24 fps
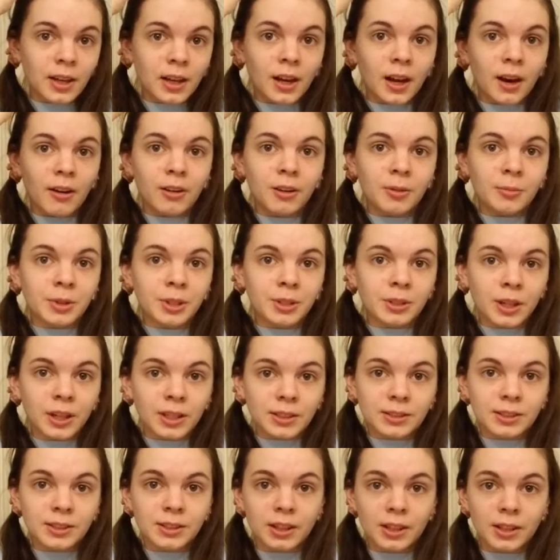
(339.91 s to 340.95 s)
I'm going to be
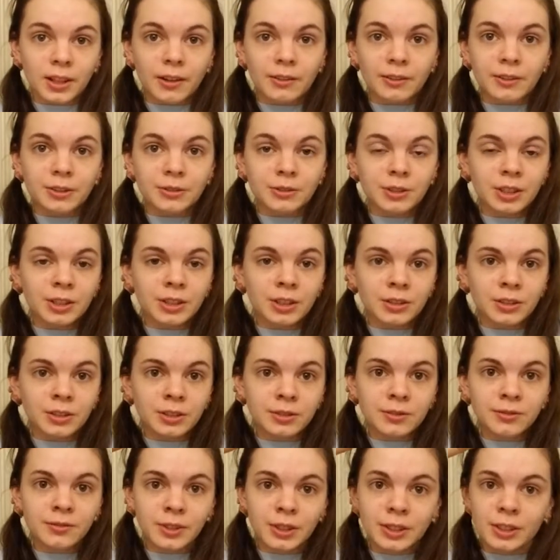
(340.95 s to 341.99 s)
crossing the left strand under
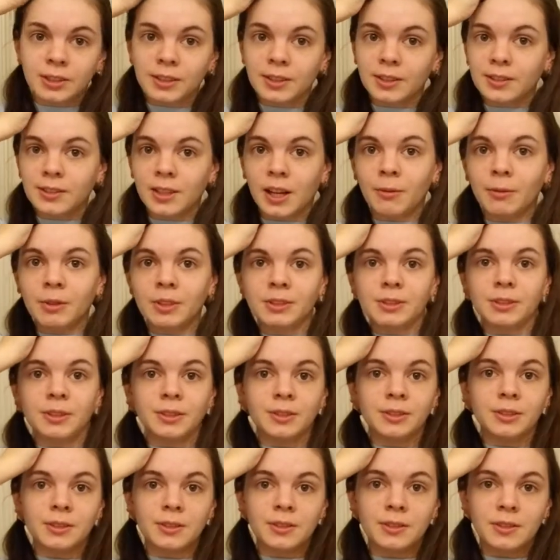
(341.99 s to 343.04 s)
first because that one's
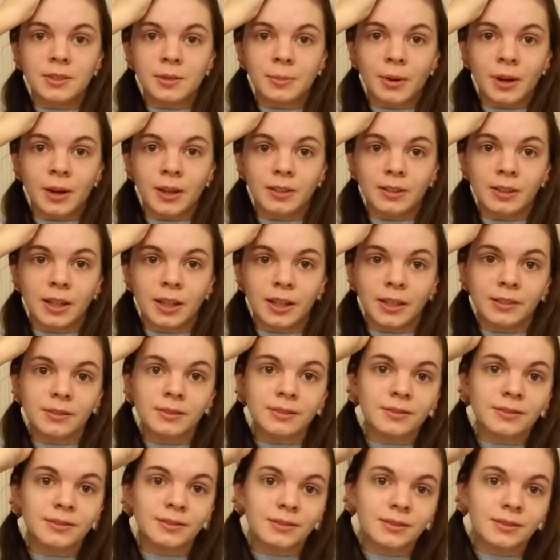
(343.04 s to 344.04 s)
closest to the part line.